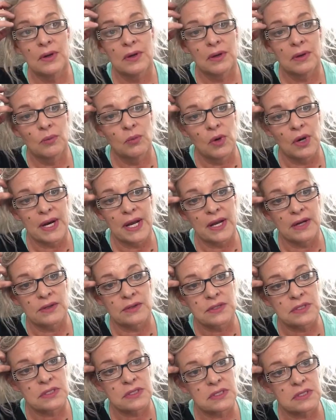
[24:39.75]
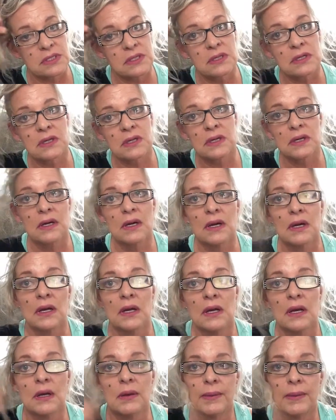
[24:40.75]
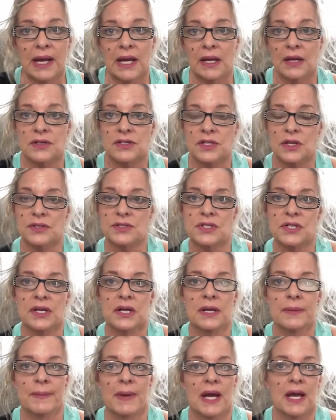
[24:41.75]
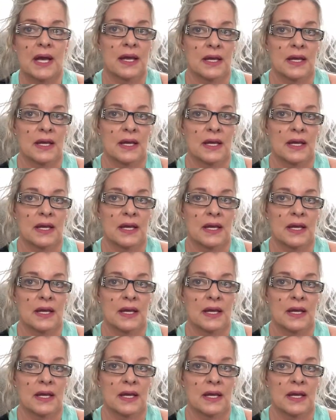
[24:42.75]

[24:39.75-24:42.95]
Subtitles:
What else? My hair's all stuck in my...